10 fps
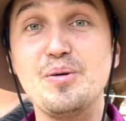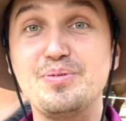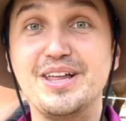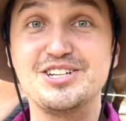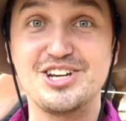
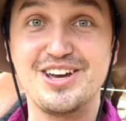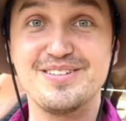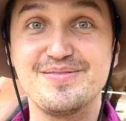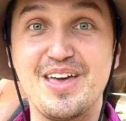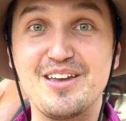pleasure
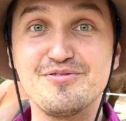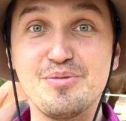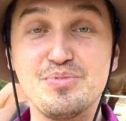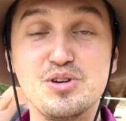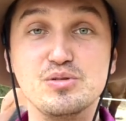and for
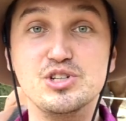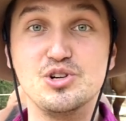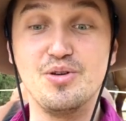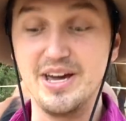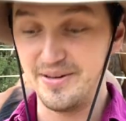pure
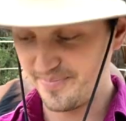joy.